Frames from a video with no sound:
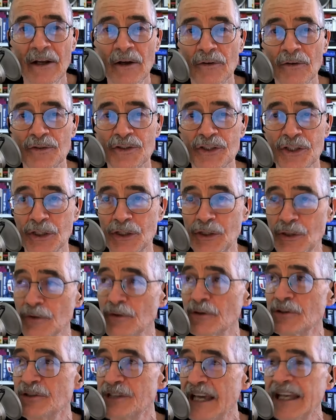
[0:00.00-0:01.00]

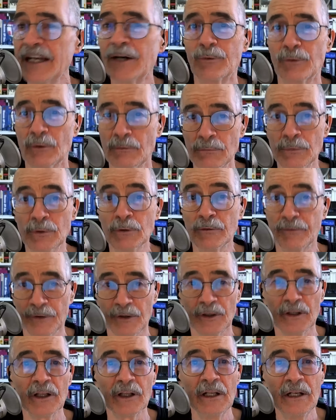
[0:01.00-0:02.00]
secure data
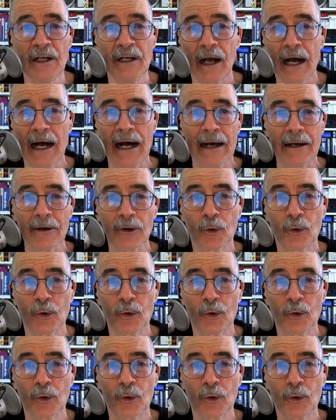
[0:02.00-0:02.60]
removal Uh,